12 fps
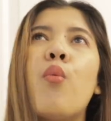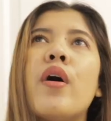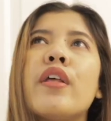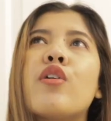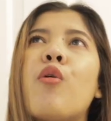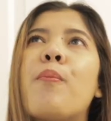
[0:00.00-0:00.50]

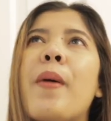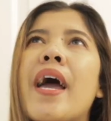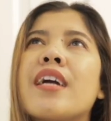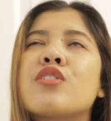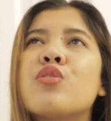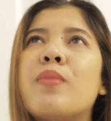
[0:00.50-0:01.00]
want to go
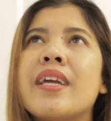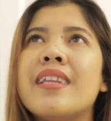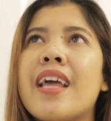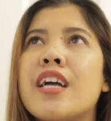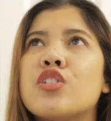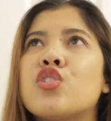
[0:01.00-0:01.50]
back to my
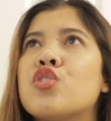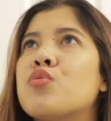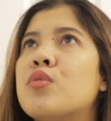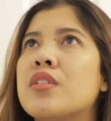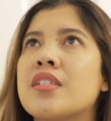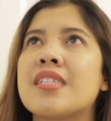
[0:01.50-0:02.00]

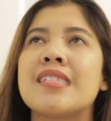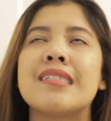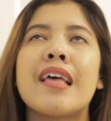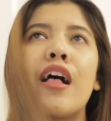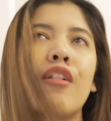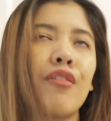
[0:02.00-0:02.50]
natural
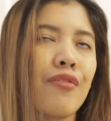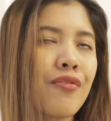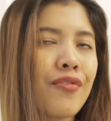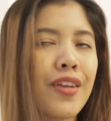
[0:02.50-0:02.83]
self,